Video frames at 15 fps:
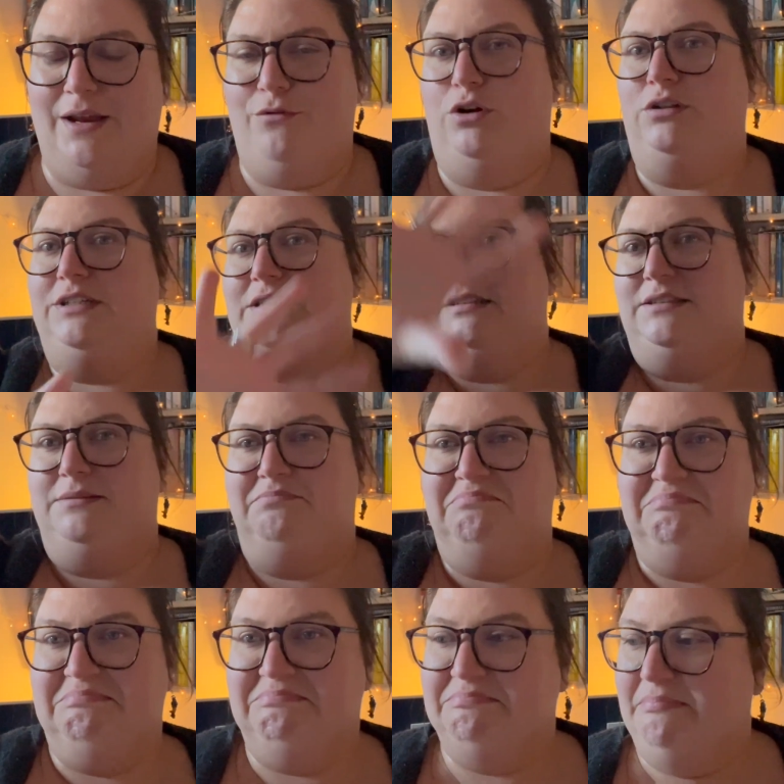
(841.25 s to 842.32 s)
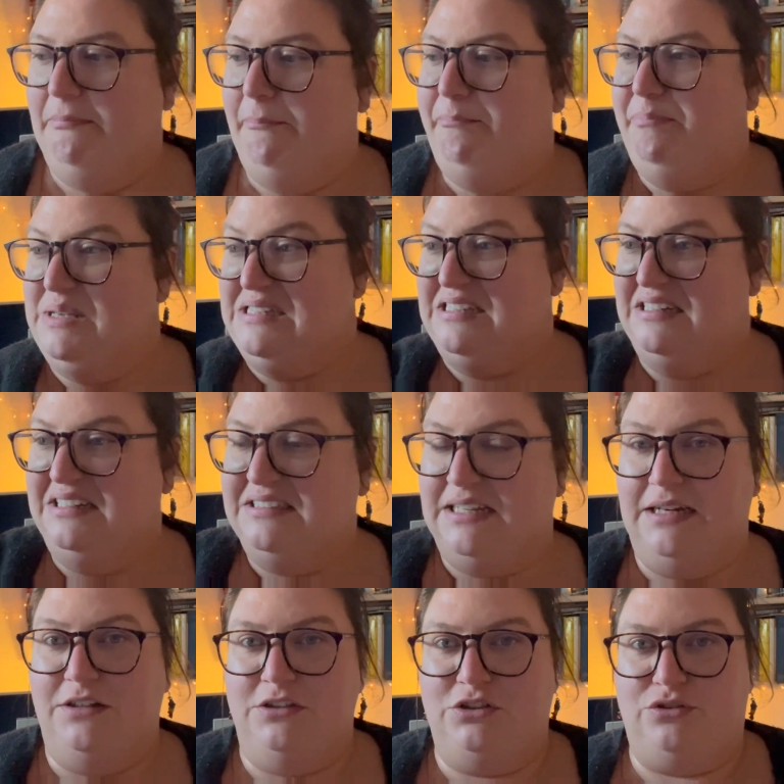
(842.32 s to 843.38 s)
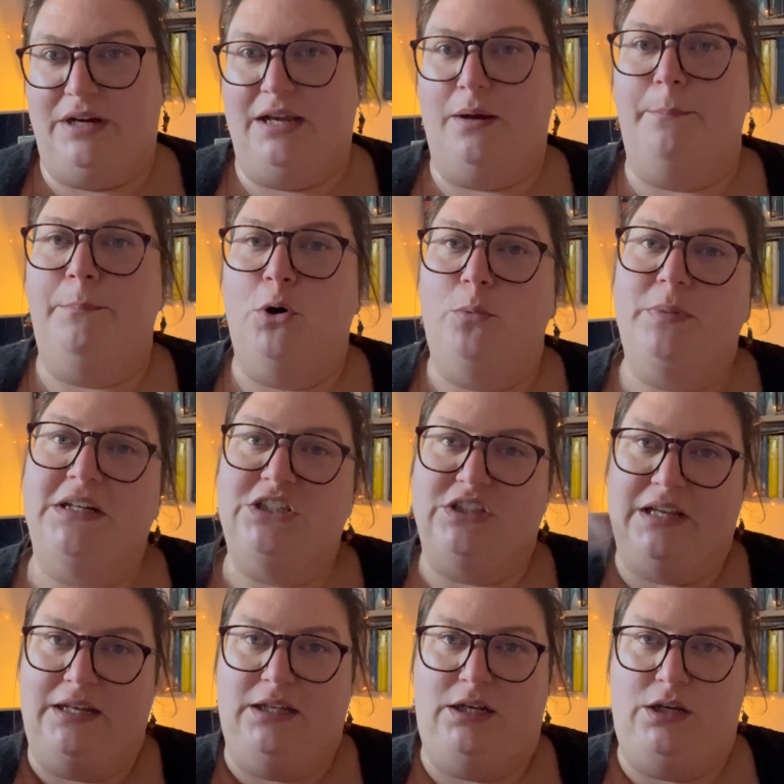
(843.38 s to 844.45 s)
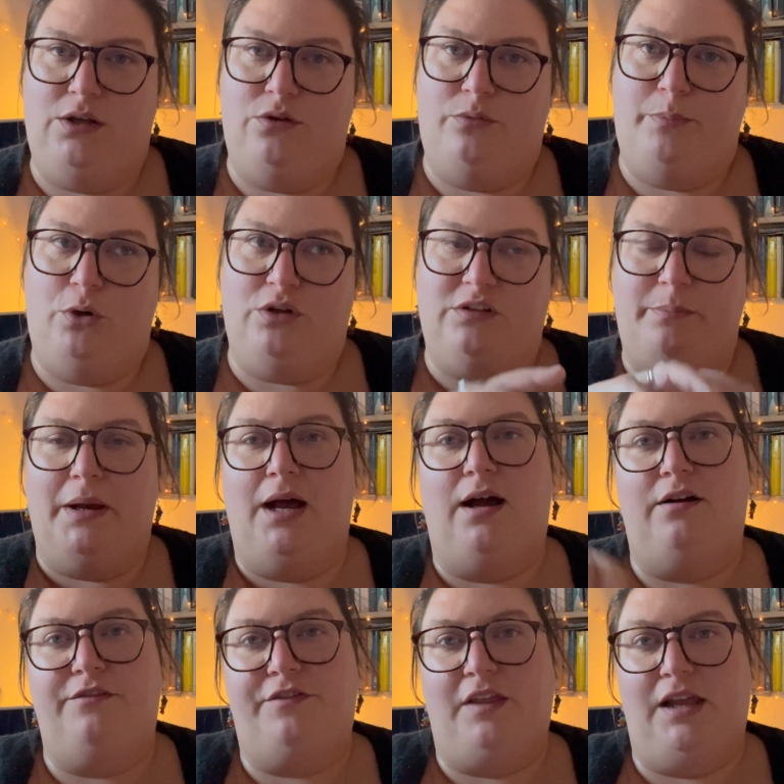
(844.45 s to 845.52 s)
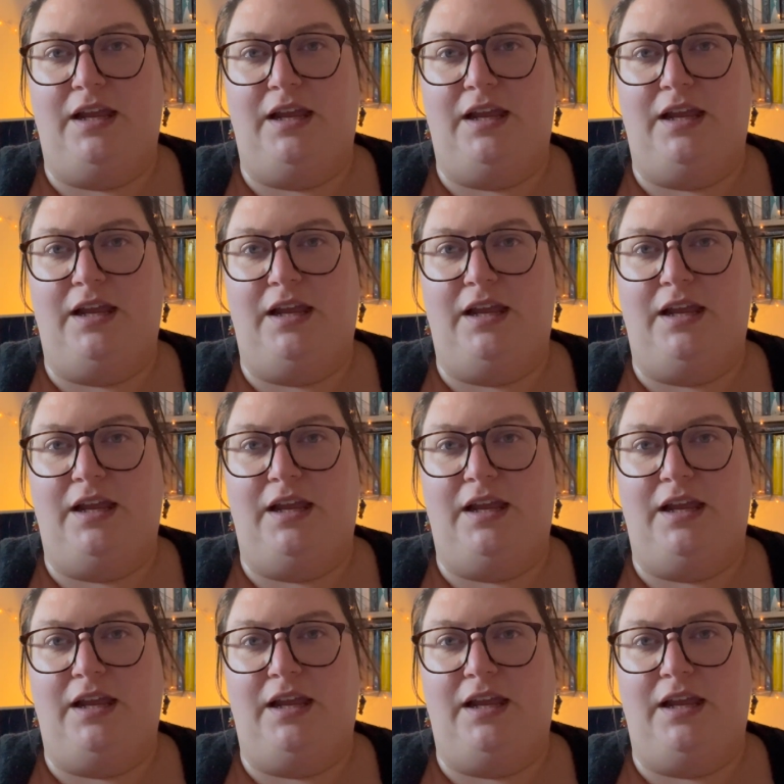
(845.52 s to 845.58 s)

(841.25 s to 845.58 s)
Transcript: Rowling's business industry can publish SenLinYu's book as part of